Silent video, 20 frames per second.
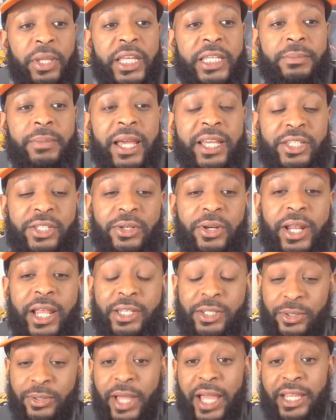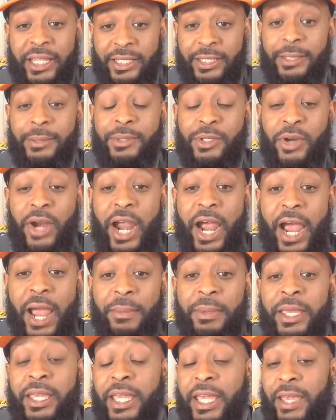Please make sure that you like and
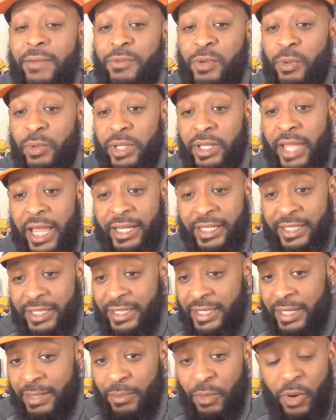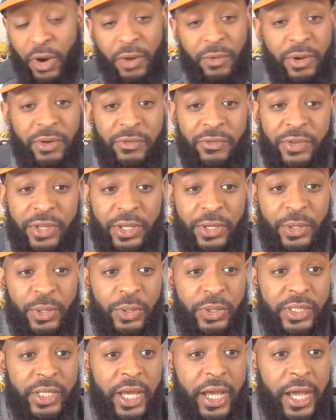subscribe if you would like to see more
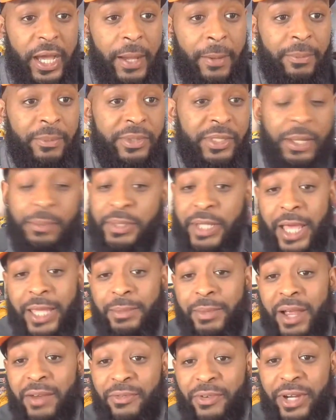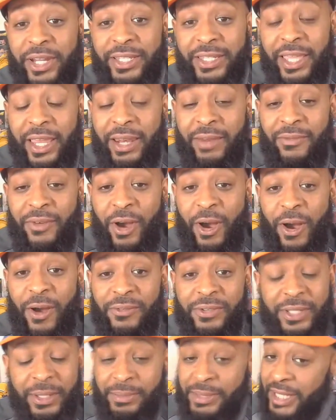reviews. Sometimes my friends get
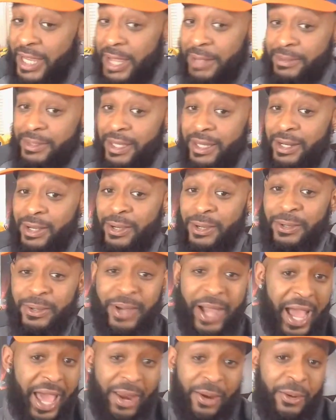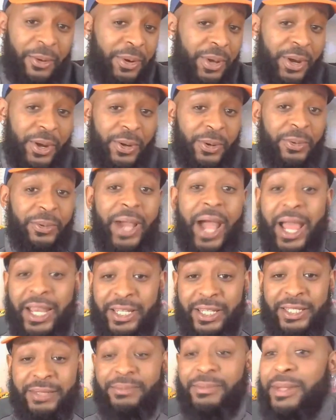involved. Sometimes they don't. I don't know.
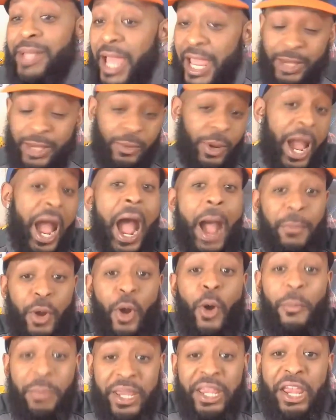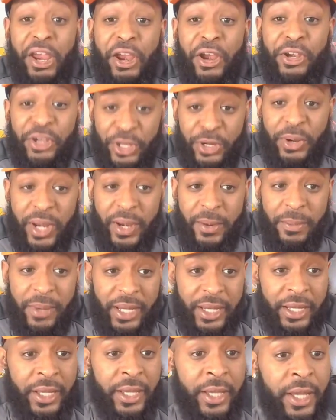I'm going to be here. Do you hear
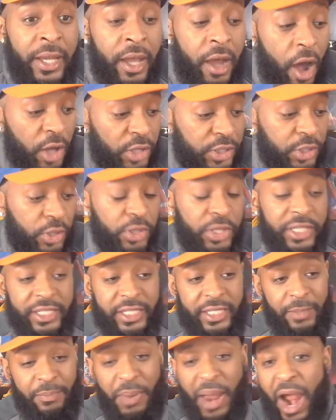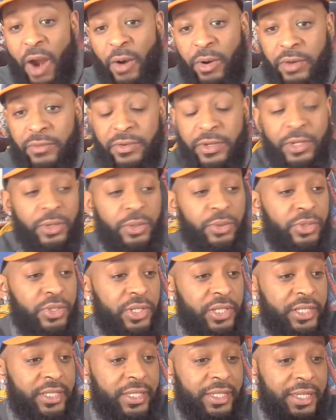me? Also, you can see Power
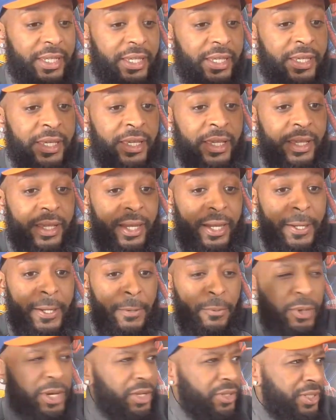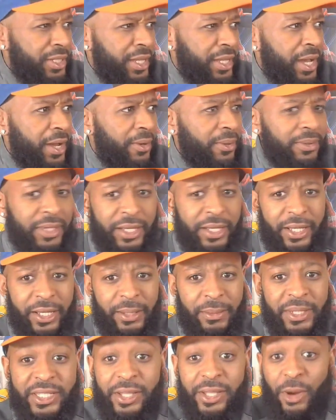Reviews. You can see what else is out?
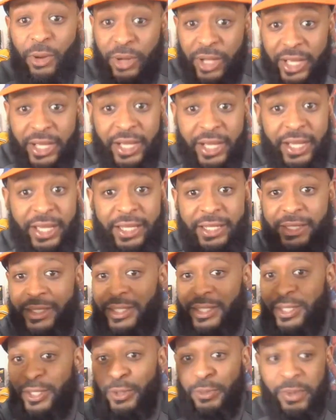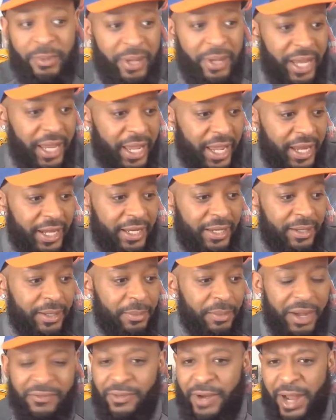Ahsoka and Superman,
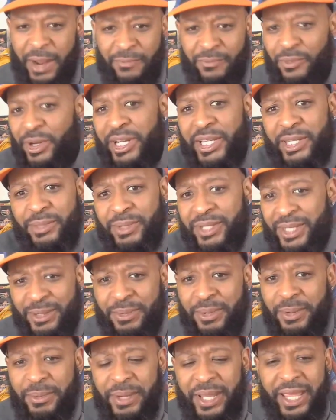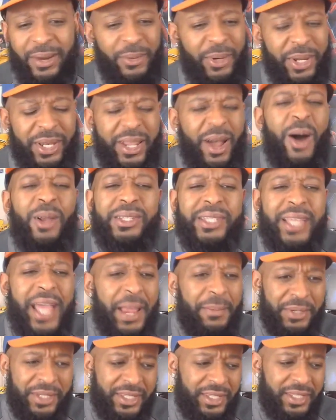and I'm friends with Superman, with all
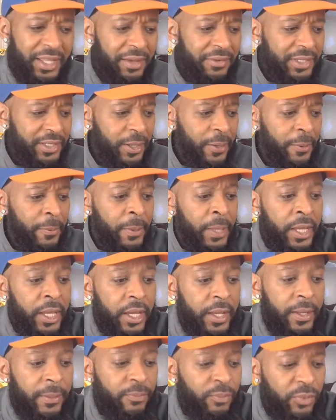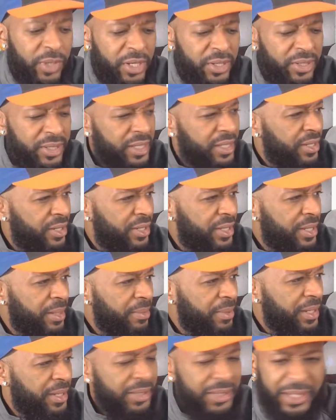type of stuff. So what else is there?
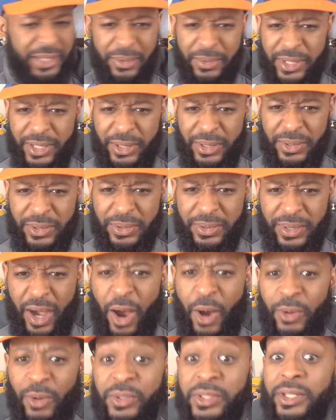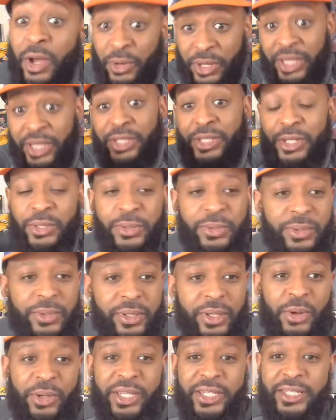Something else that we do? Oh, Loki
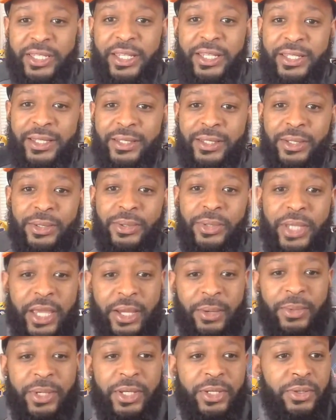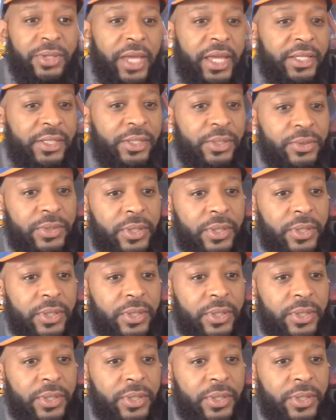season 2. Yeah, we do that